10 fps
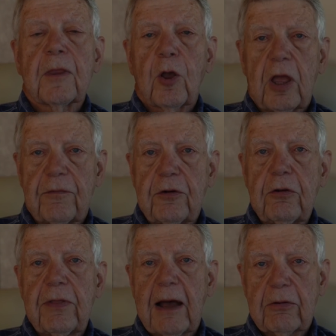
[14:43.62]
If you
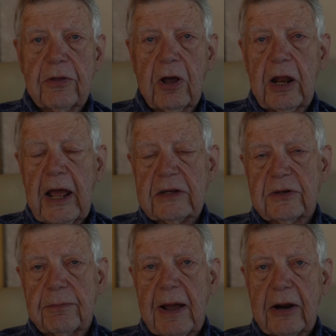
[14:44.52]
do that with a lead
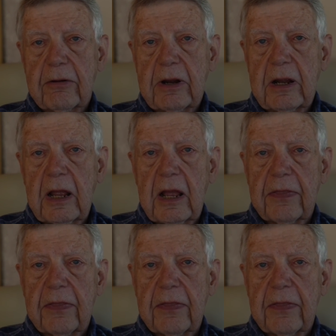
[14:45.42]
acid battery,